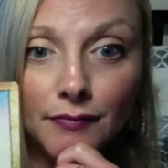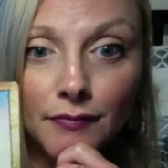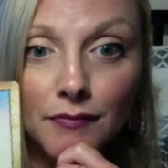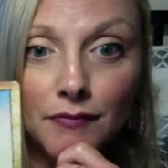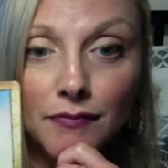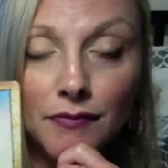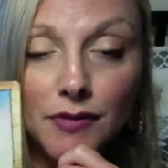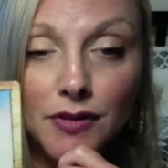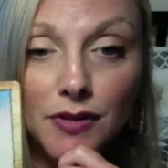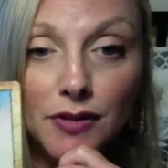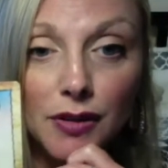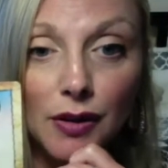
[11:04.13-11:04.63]

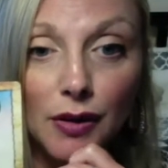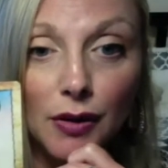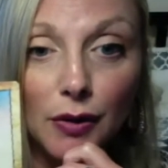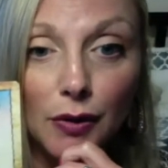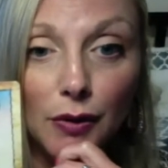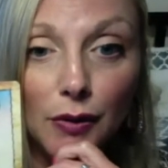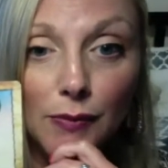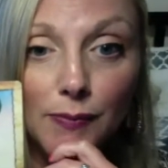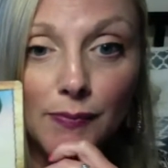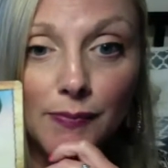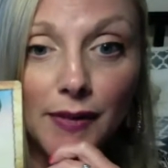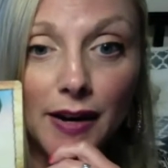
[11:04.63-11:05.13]

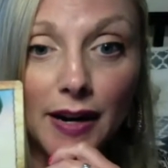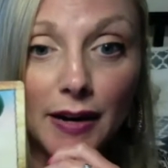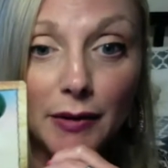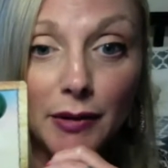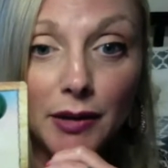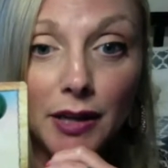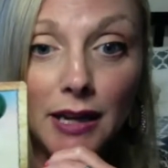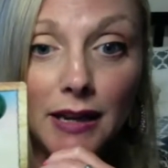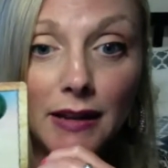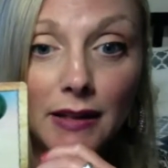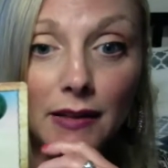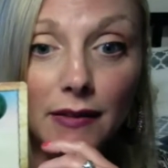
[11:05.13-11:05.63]
So I
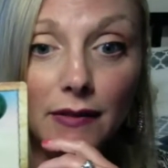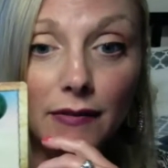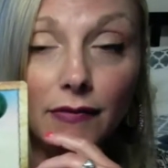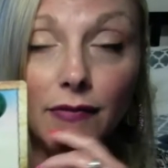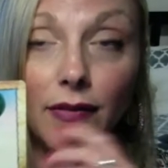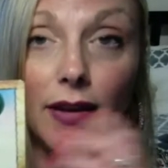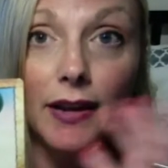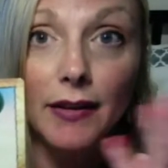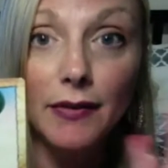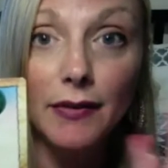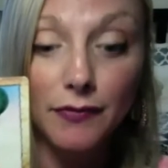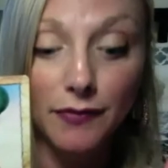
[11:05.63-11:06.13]
really
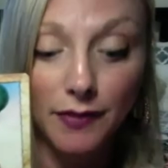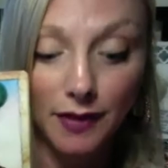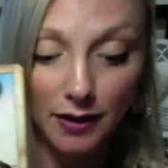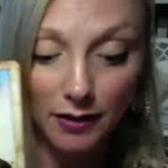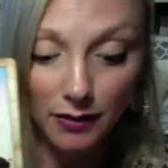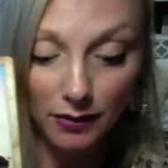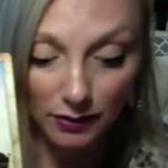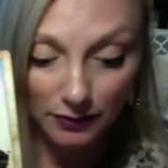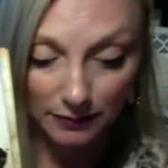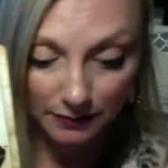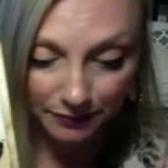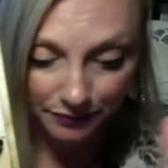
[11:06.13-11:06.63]

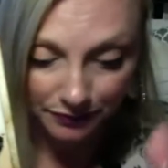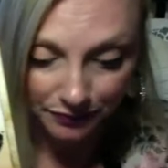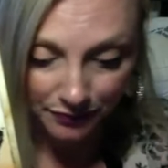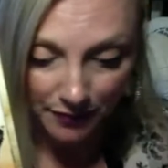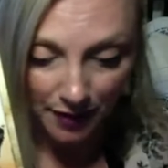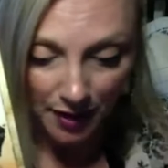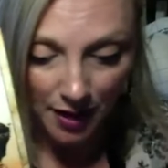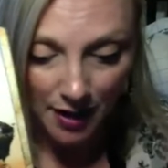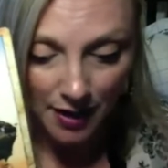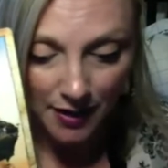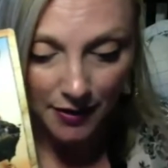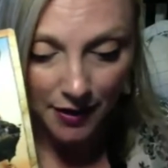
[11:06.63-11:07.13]
feel
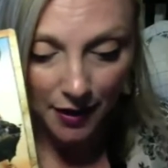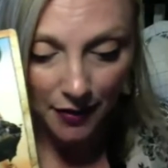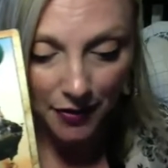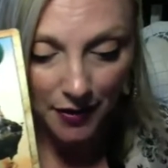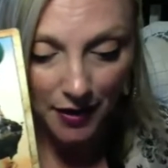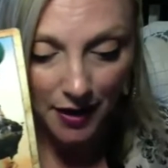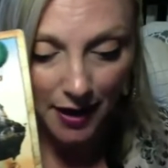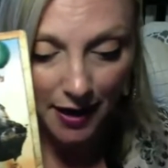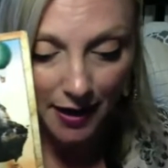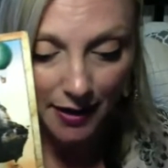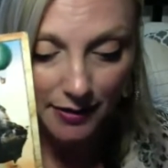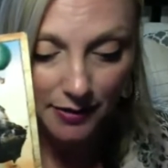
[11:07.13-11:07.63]
that
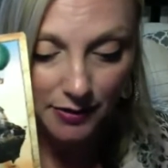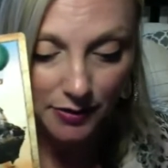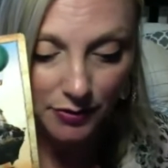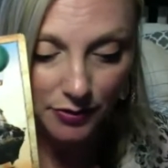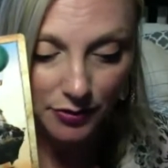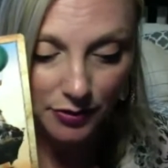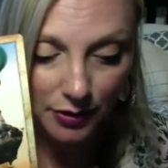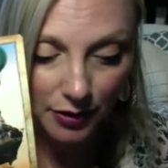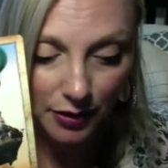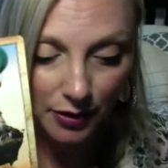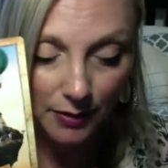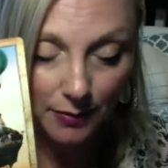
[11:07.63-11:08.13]
the answers
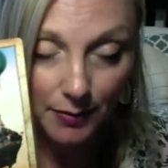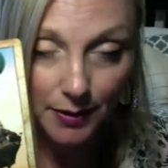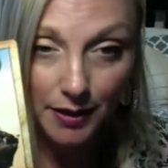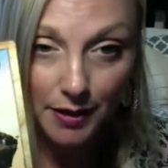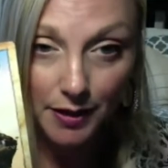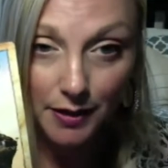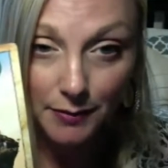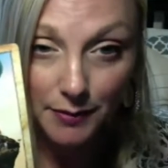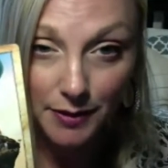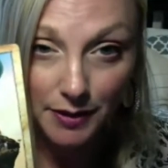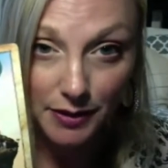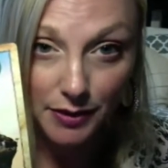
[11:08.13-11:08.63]
are going to be
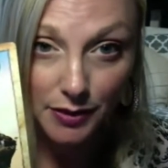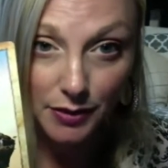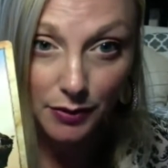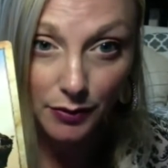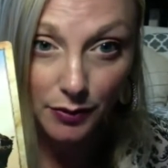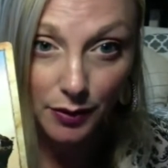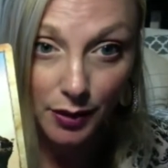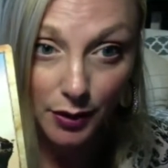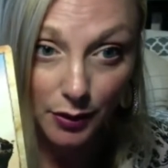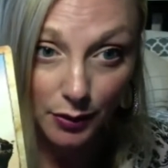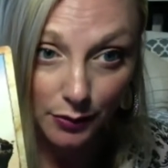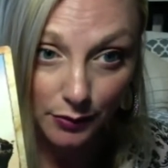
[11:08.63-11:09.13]
coming to
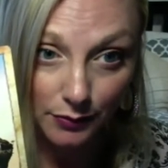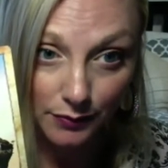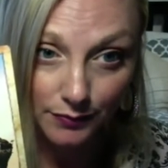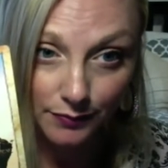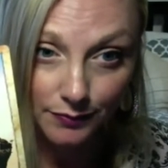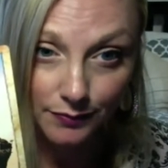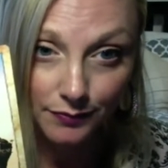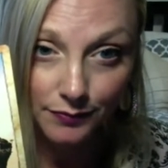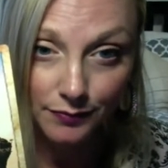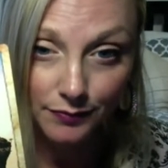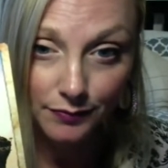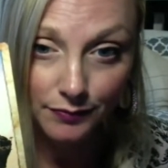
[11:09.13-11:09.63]
you
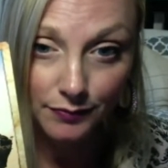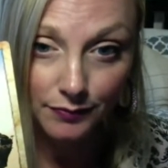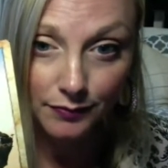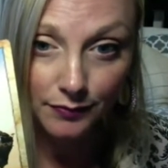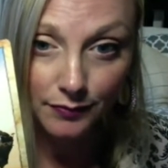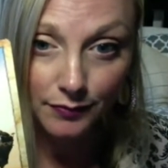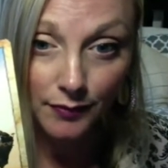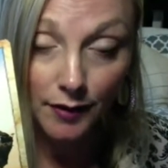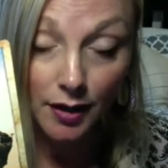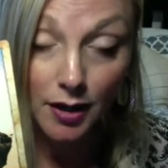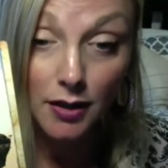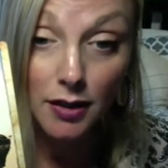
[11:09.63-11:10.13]

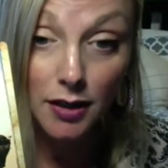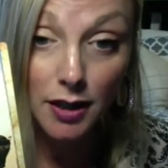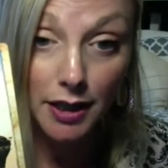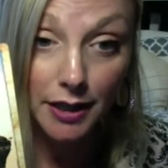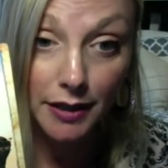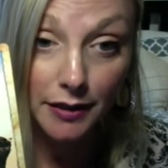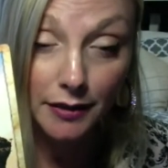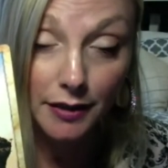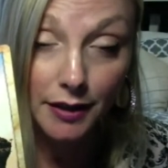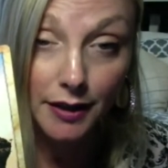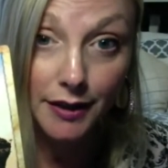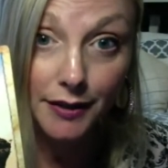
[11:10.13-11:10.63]

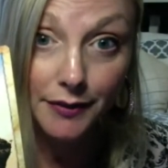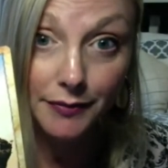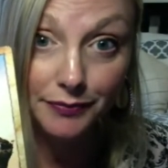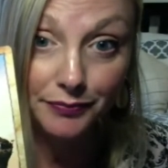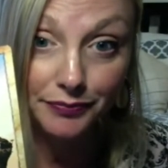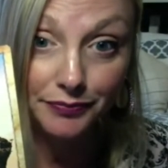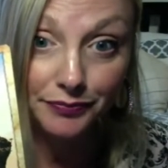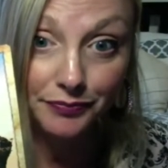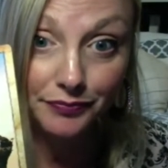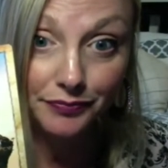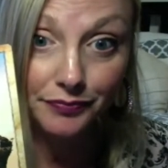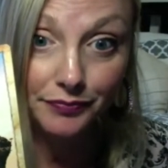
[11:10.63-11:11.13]
clearly.
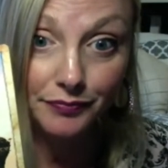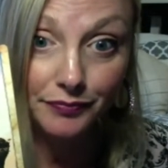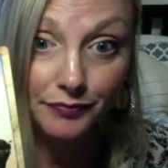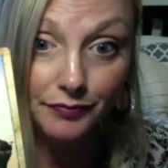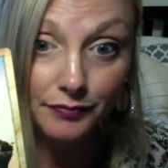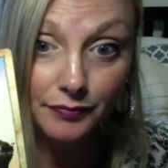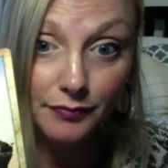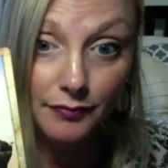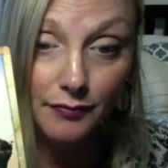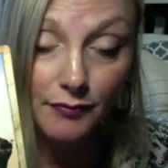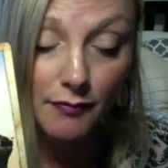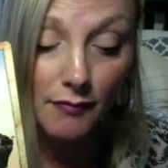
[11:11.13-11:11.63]

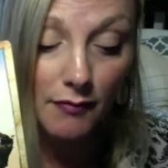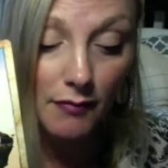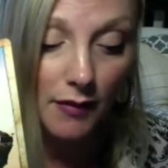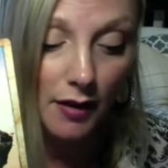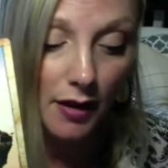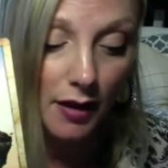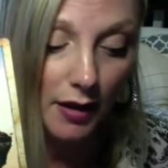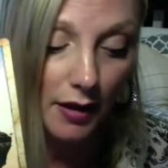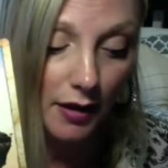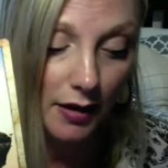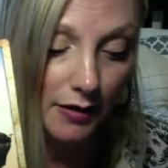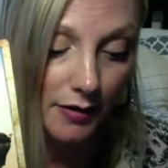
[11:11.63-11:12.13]

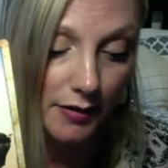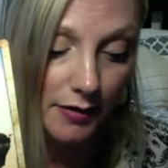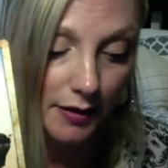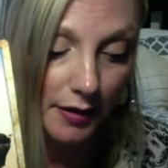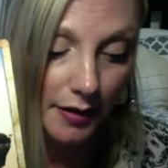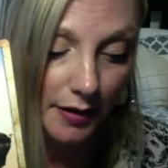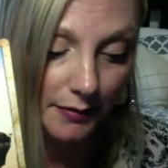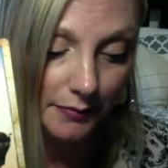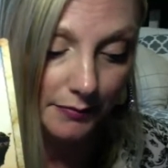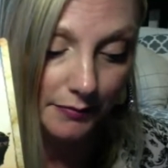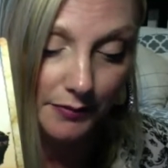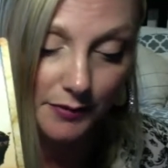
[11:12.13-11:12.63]
It's
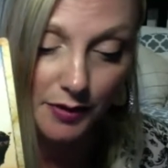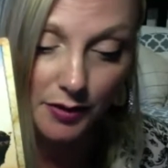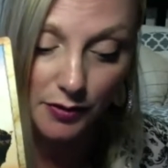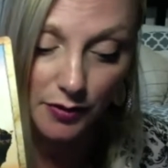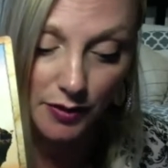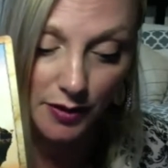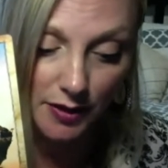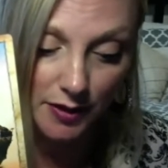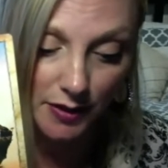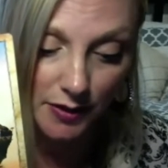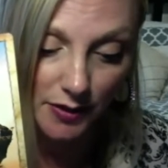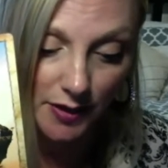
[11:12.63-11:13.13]
you
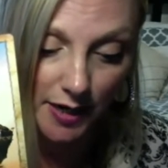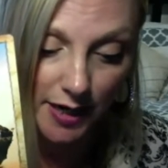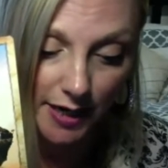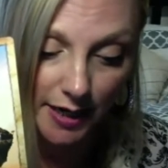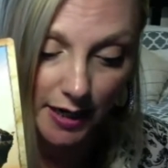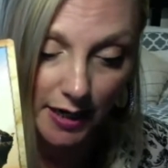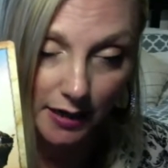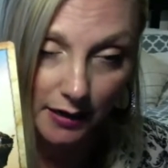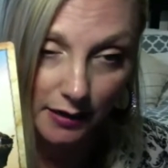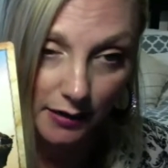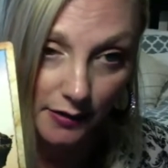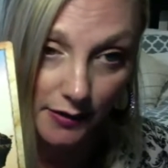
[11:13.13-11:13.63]
just
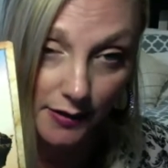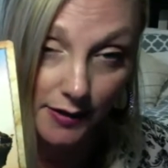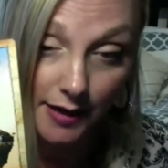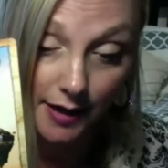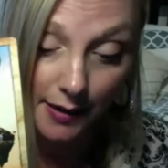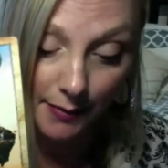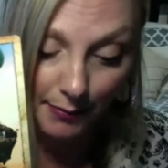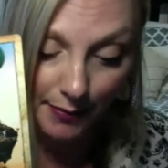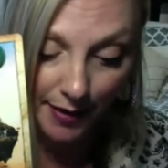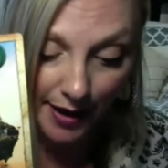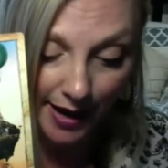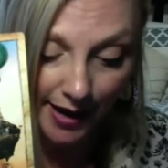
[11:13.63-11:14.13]
taking a
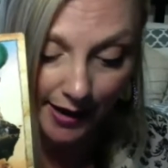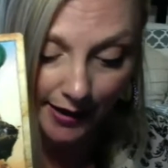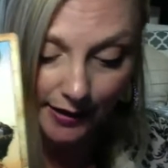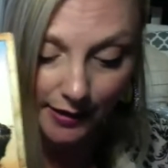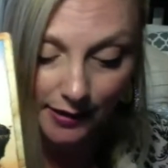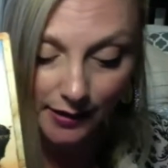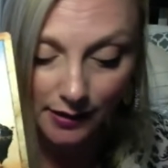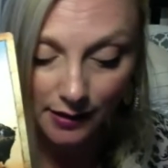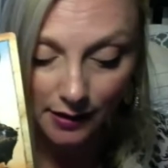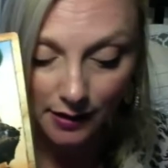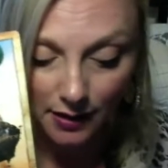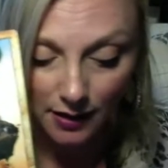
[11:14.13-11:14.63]
step
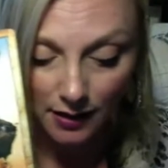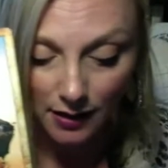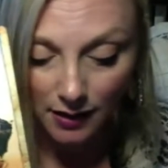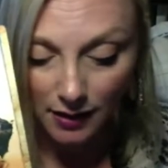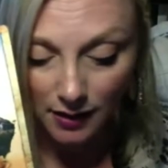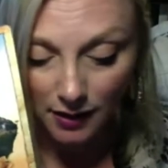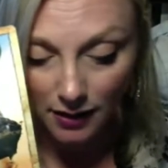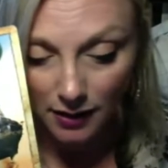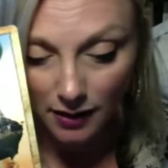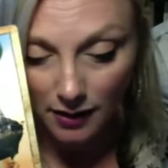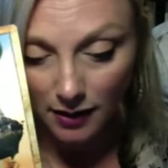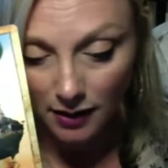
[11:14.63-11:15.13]
back,
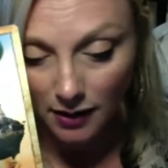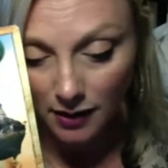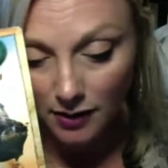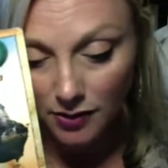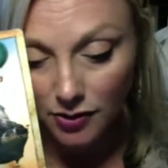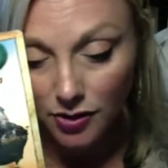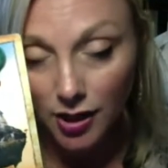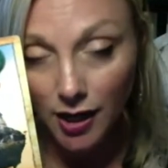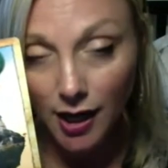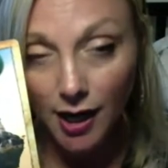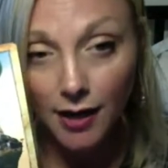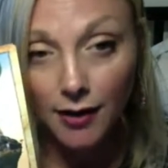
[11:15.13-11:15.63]

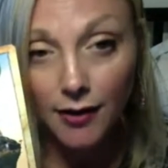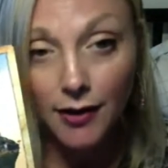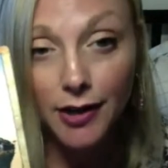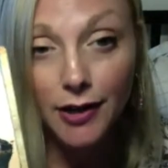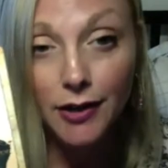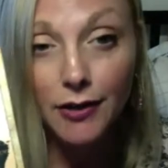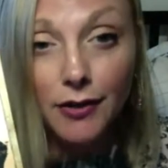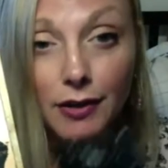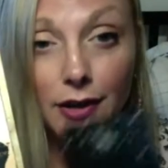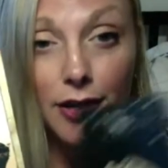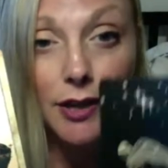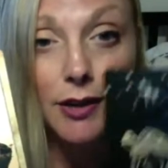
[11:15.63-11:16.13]
channeling
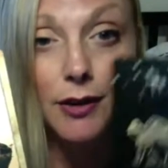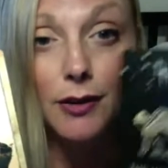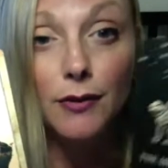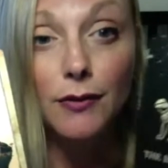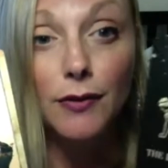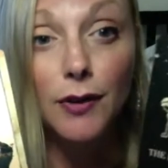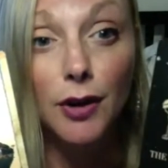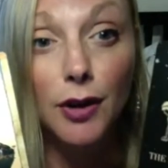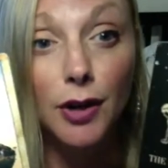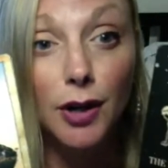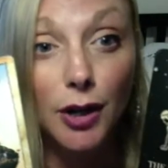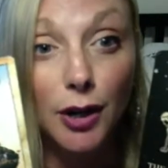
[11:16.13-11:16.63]
your inner
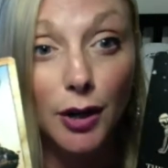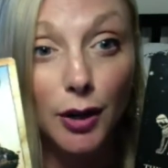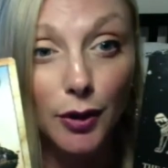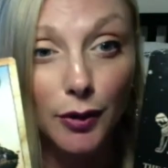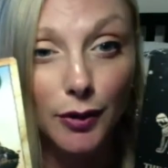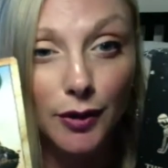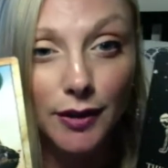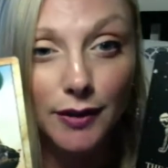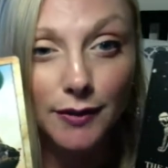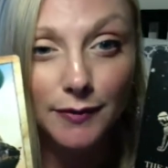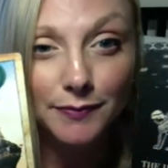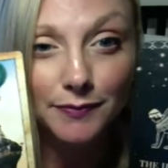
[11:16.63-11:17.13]
Virgo
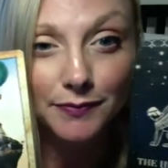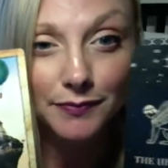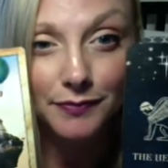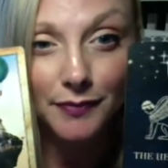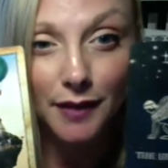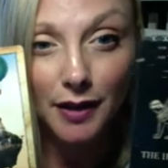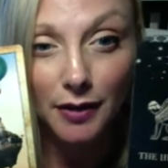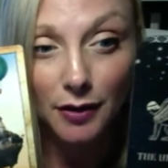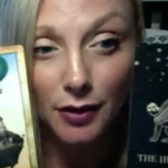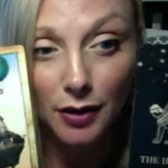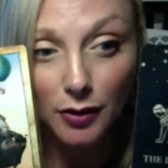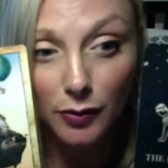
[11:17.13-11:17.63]

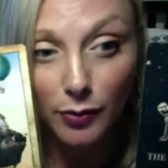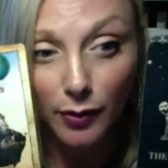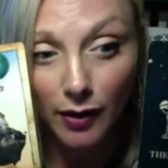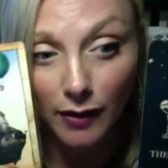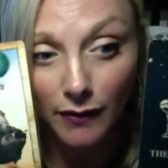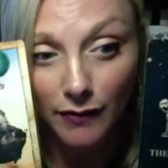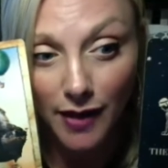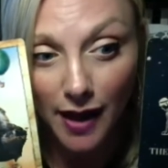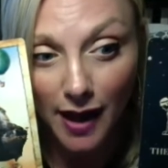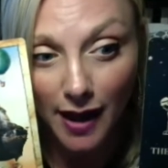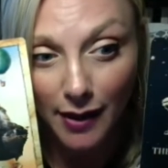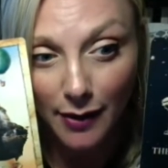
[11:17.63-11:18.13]
in your
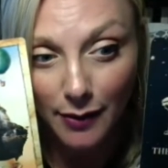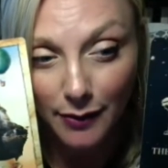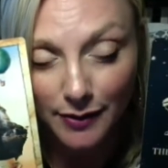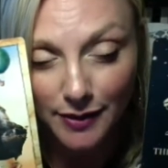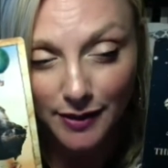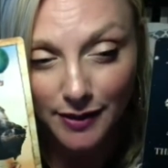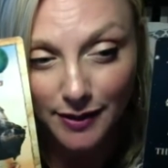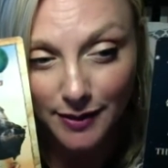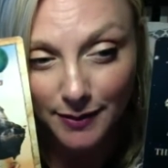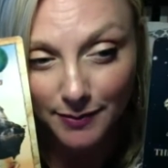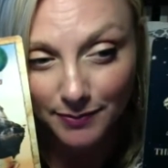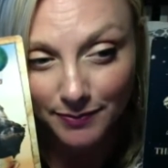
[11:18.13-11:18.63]
12th
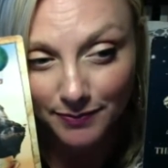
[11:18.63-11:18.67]
house.